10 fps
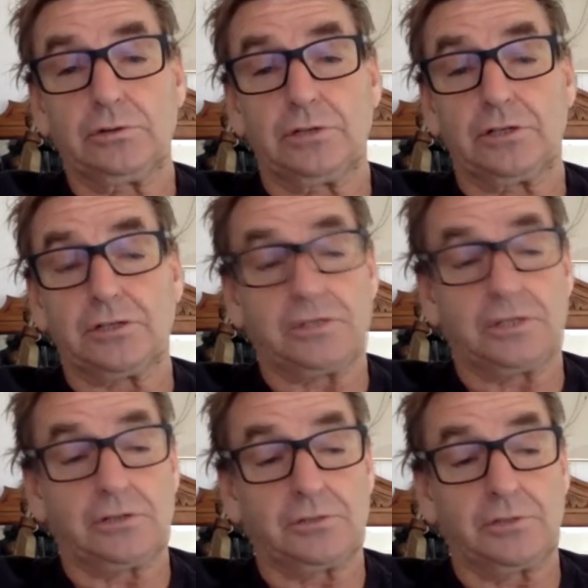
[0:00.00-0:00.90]
Like I said, I
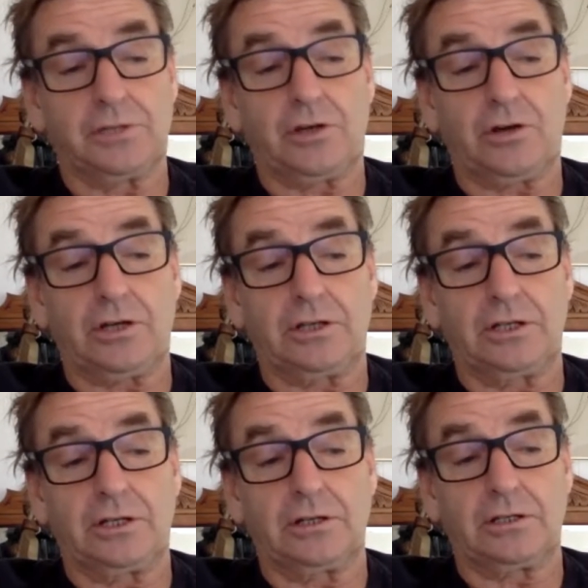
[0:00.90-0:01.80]
was a bit cocky
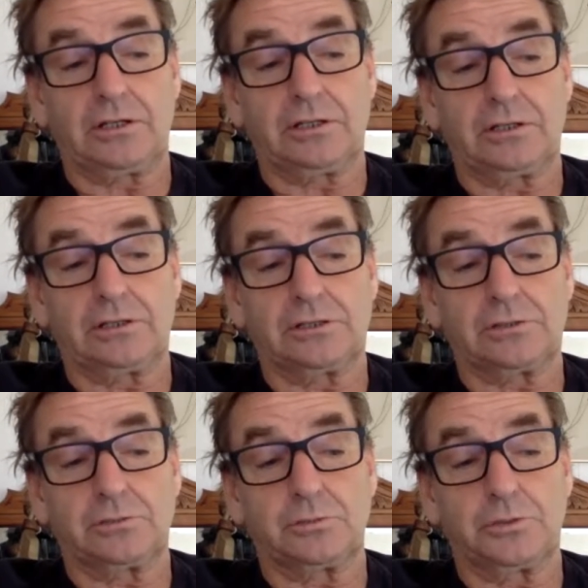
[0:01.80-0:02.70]
then, and I think I just